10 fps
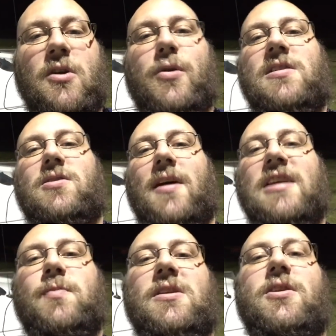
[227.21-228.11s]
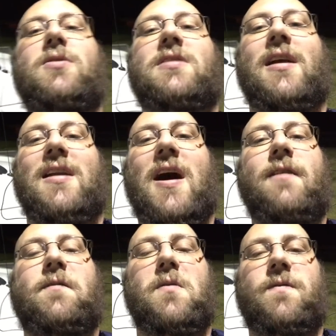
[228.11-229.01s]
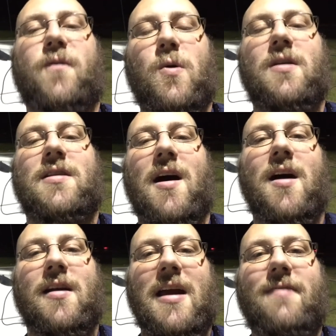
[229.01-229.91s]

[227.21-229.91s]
Krystal has been using an iPhone 4 dock